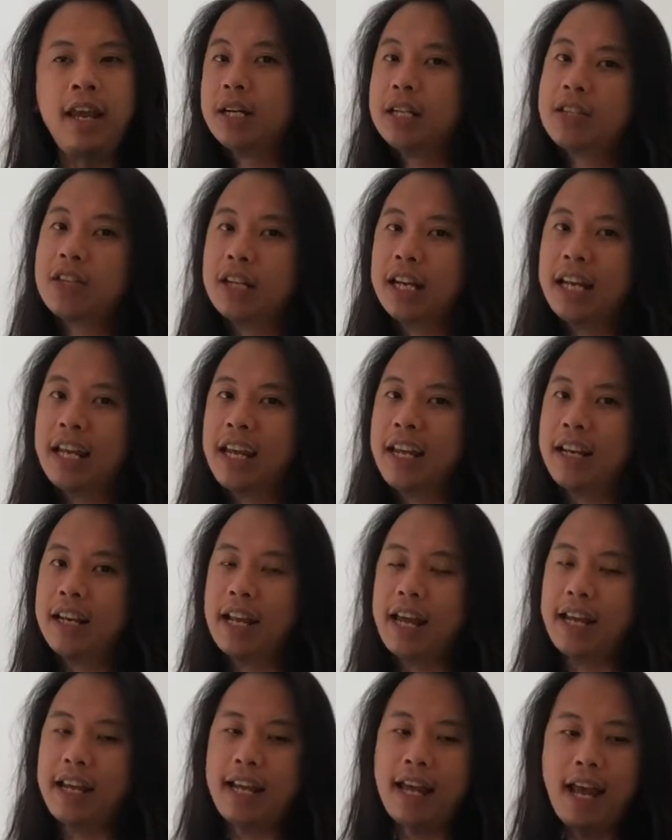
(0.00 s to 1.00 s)
Personally,
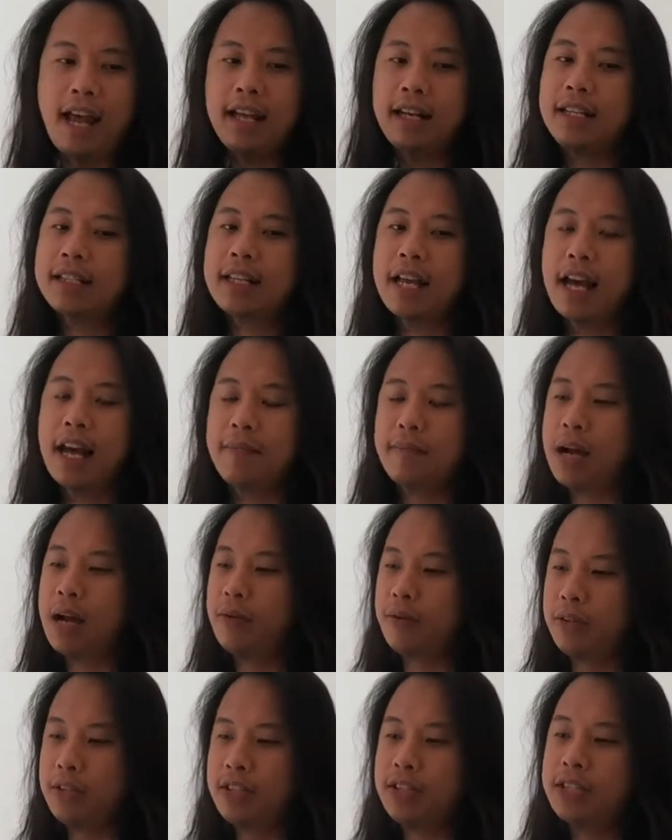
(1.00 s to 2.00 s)
like anytime, I
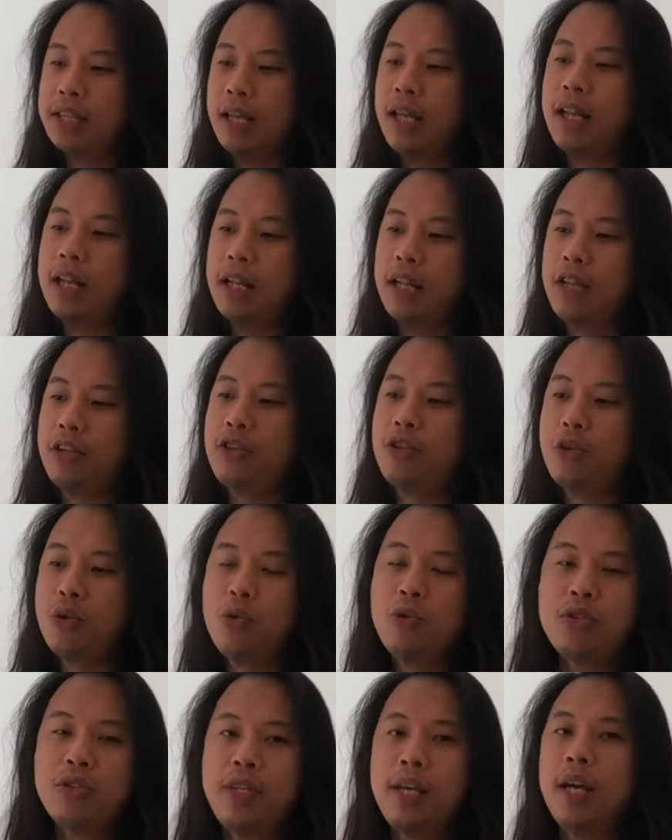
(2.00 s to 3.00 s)
would still
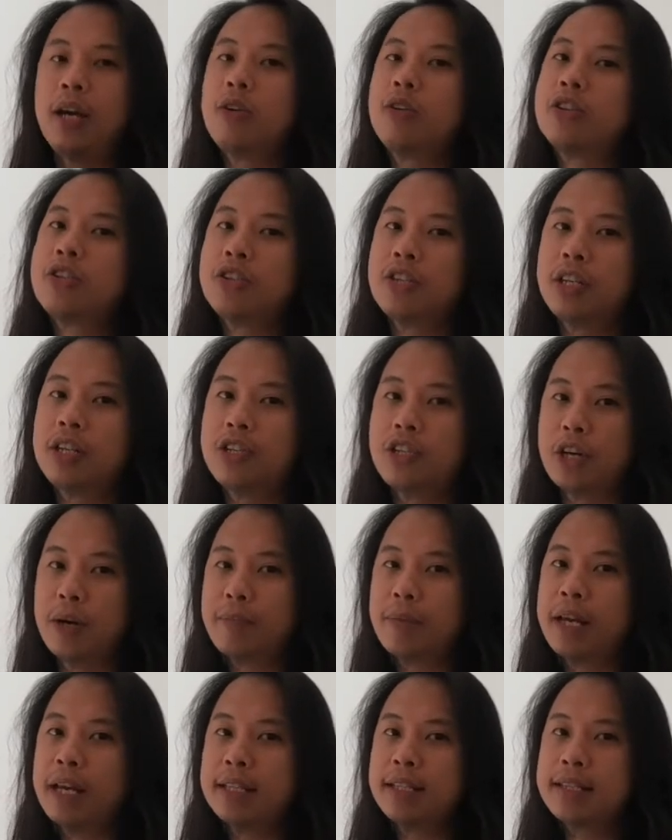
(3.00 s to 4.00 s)
choose the acoustic
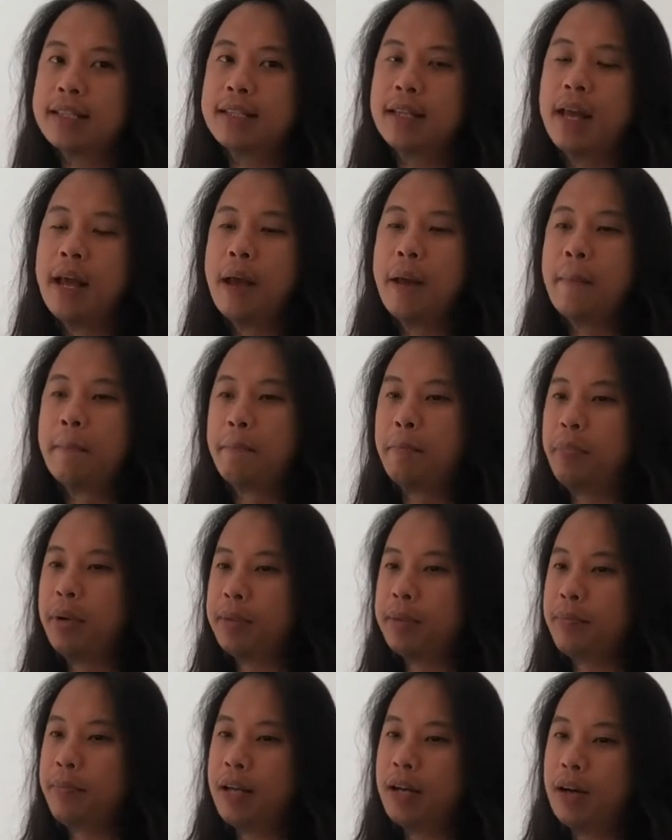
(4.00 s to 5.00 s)
drum kits,
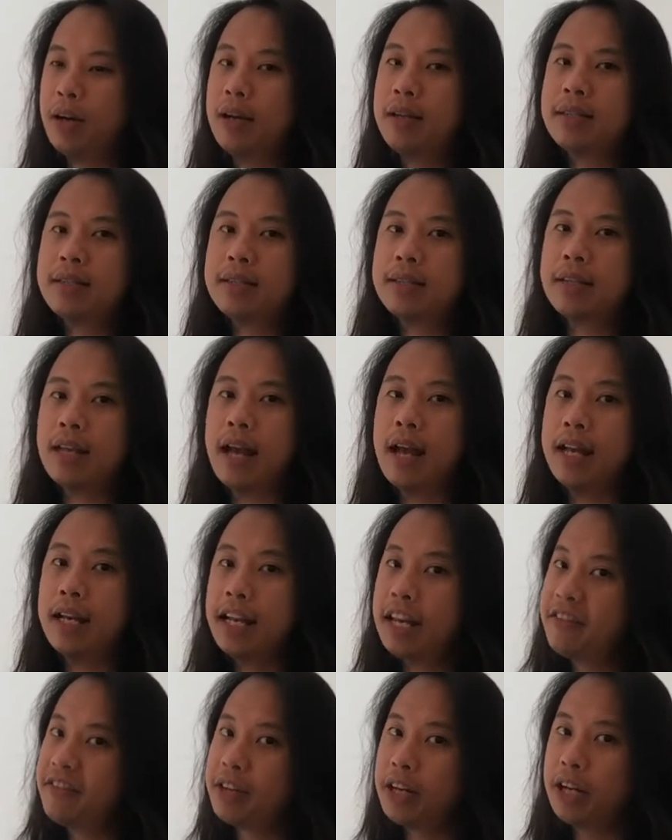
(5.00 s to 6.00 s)
but because I
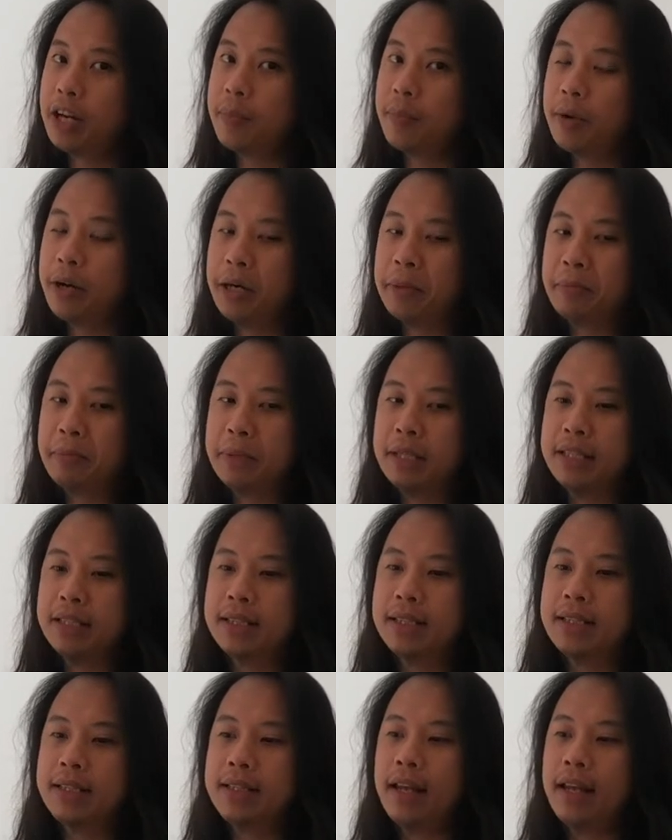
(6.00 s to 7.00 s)
live in an apartment
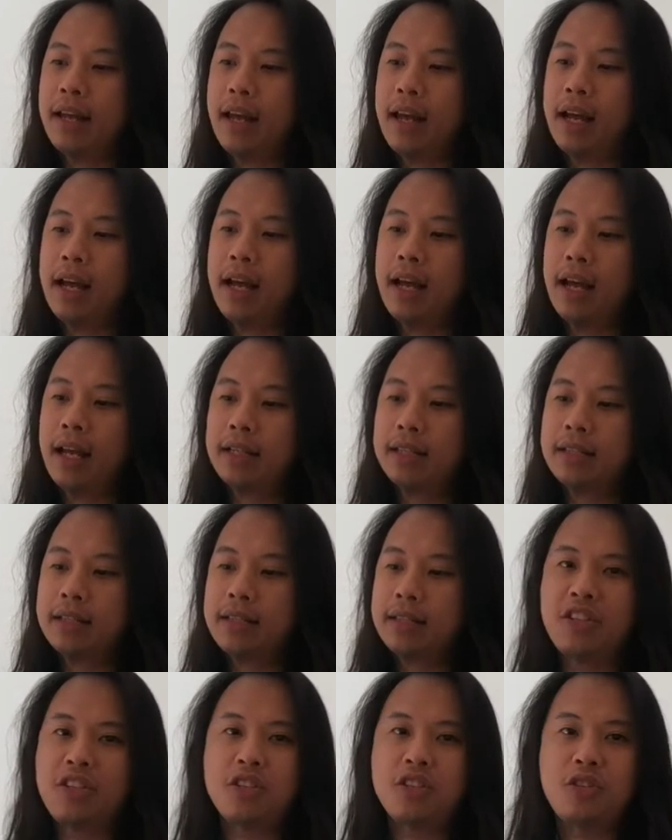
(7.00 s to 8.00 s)
and
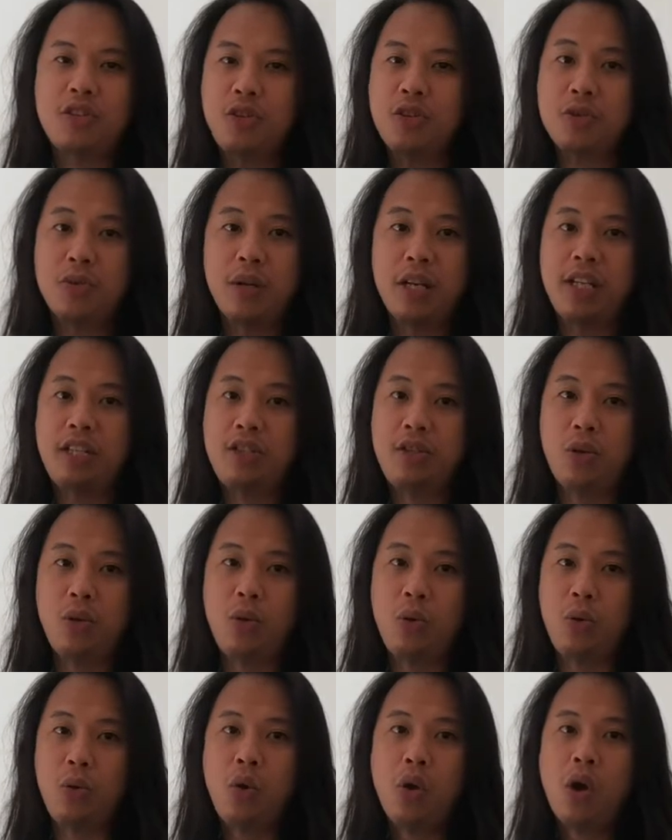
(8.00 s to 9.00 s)
I just usually
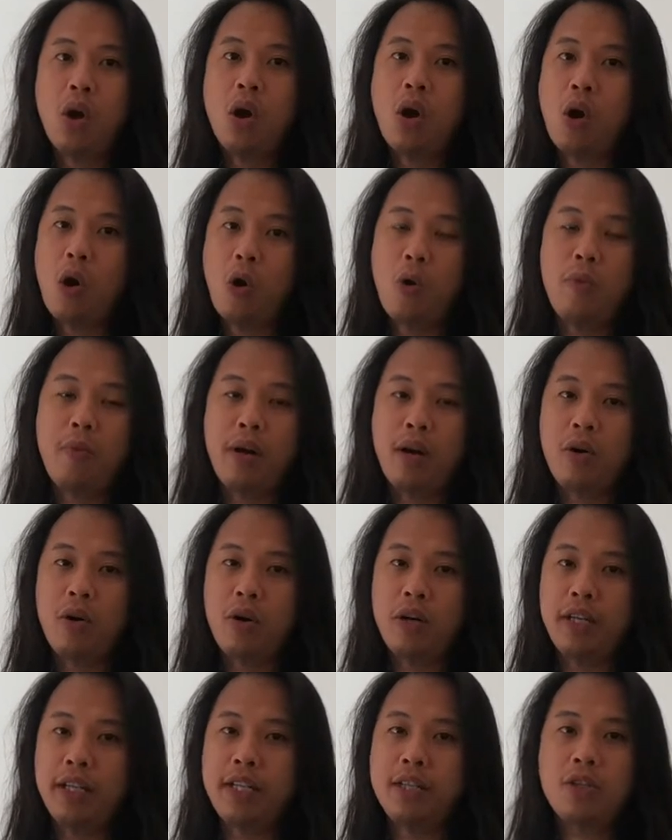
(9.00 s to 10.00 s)
do home
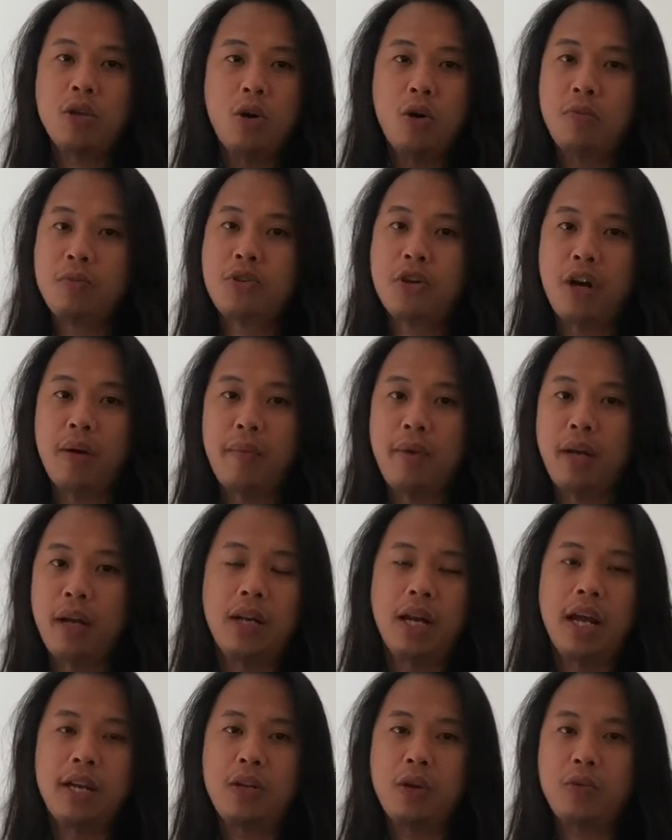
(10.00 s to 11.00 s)
recordings, home drumming, well,
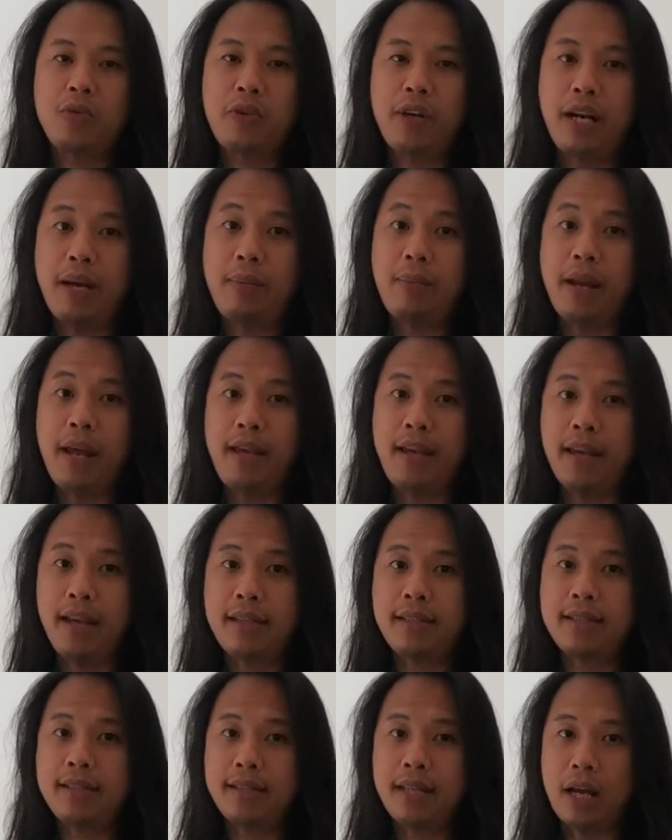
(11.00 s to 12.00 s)
I don't really play
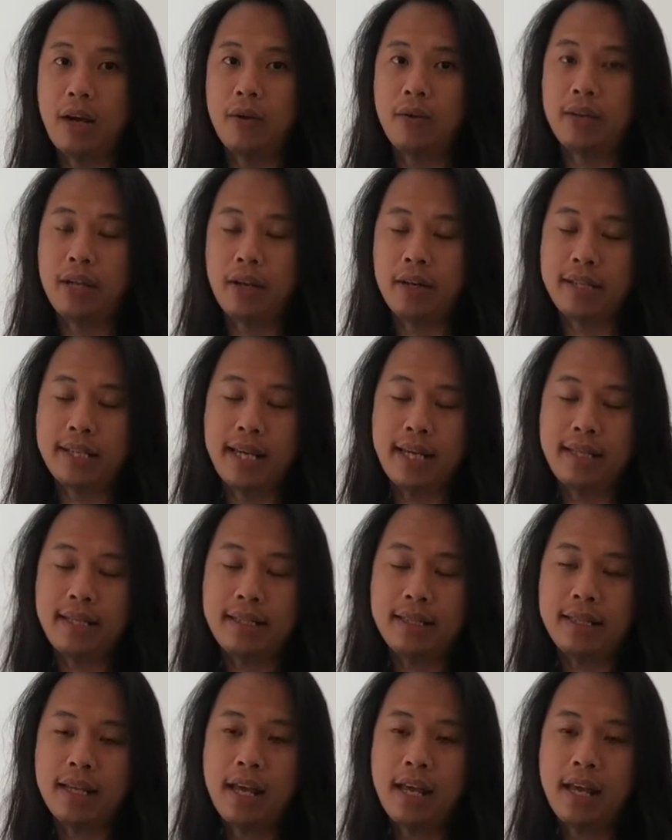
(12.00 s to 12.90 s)
gigs nowadays.